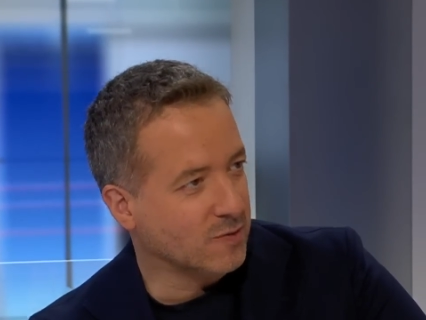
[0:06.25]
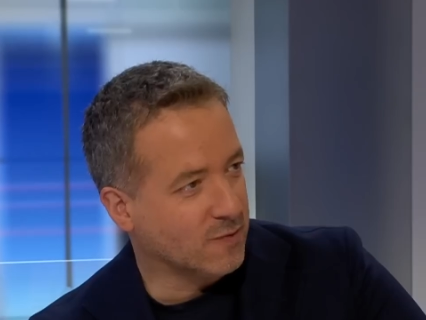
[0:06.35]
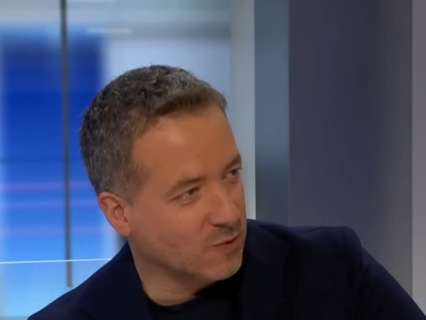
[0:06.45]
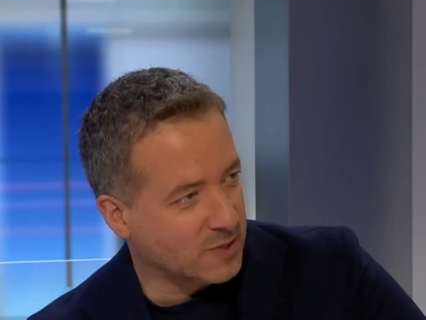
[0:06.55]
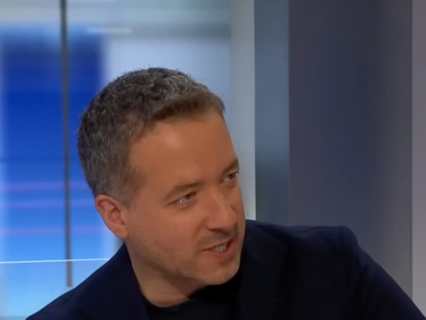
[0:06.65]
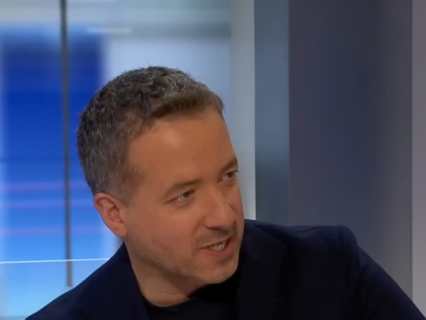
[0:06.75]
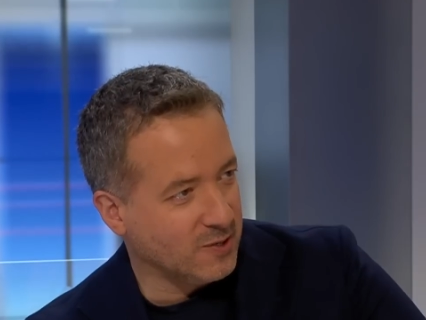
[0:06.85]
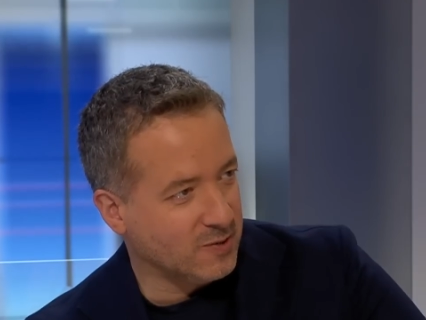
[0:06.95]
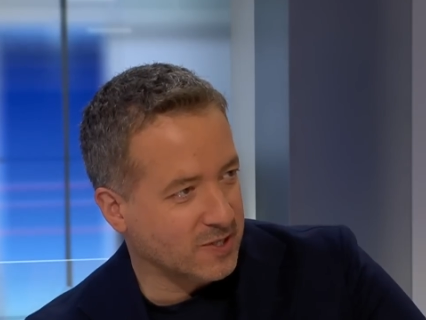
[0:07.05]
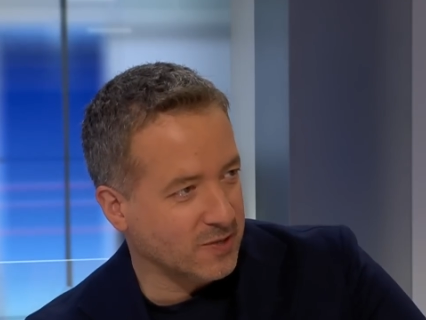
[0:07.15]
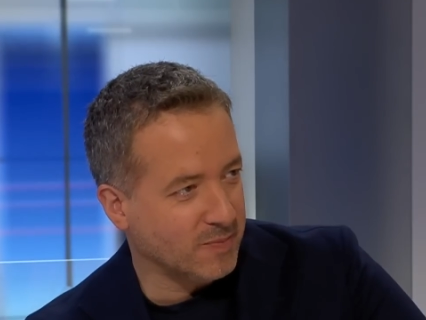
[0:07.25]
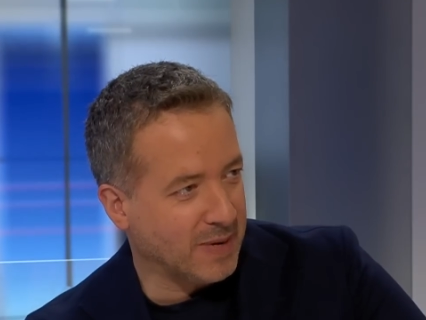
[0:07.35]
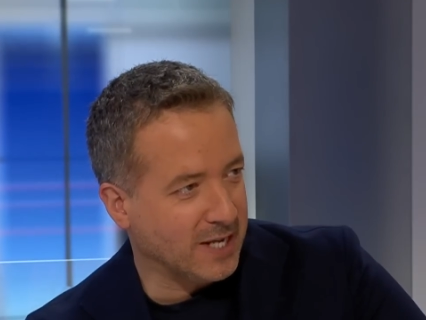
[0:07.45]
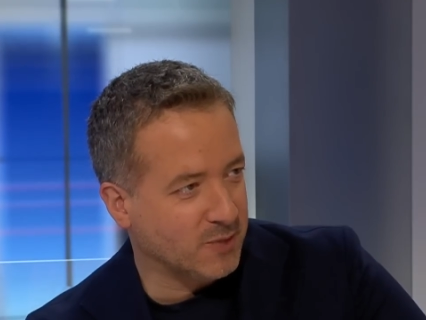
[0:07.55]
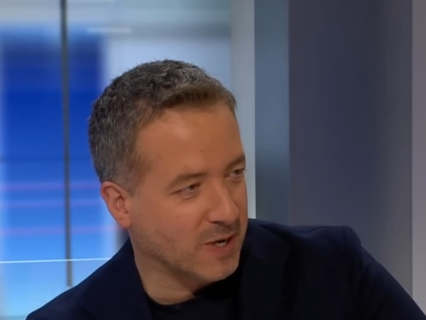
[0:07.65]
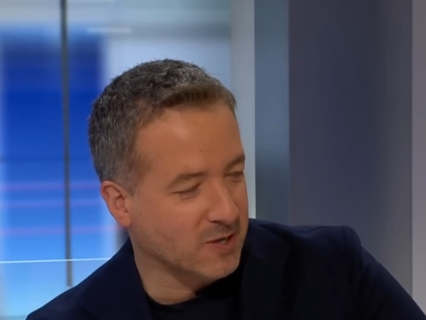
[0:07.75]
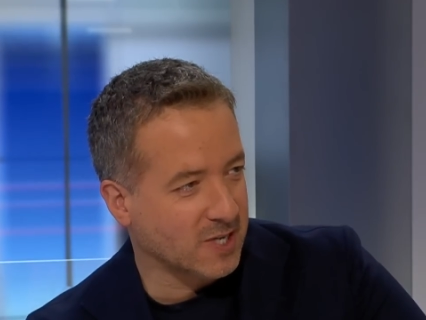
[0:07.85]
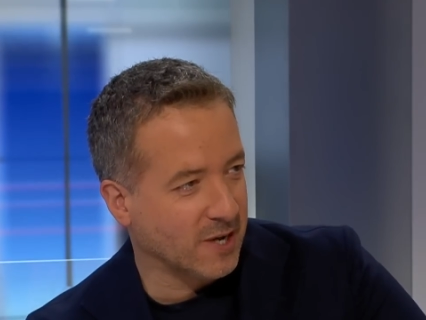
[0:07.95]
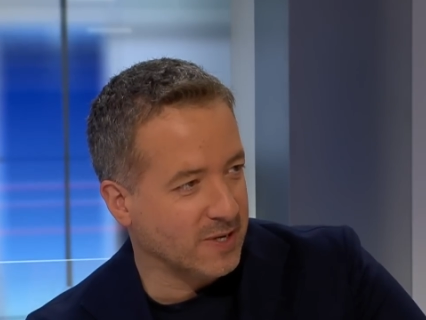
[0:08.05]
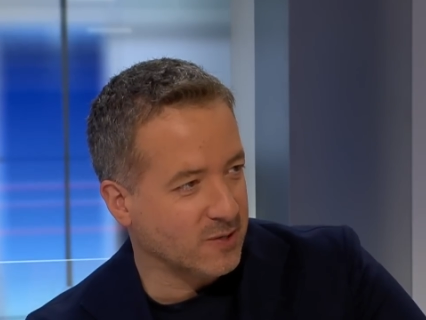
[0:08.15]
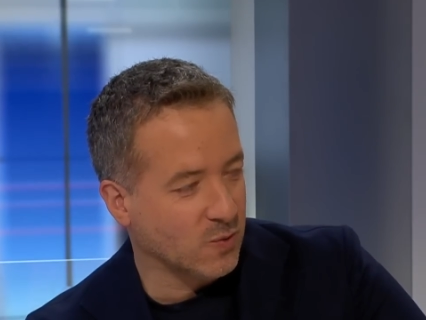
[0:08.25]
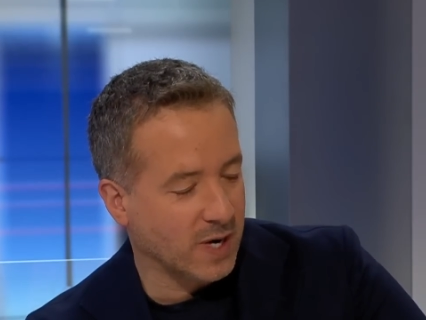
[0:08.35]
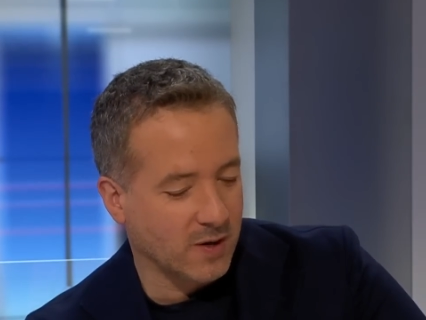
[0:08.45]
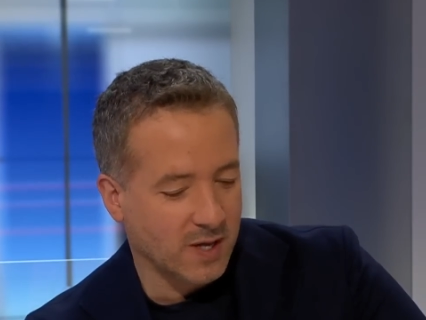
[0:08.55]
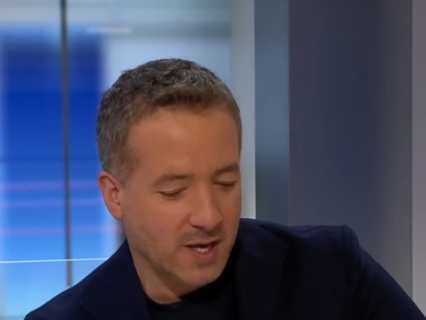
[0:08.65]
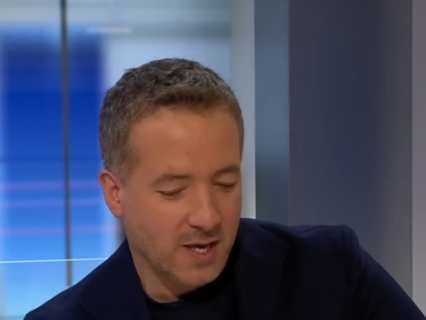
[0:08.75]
Of course, he used to manage Barcelona as well.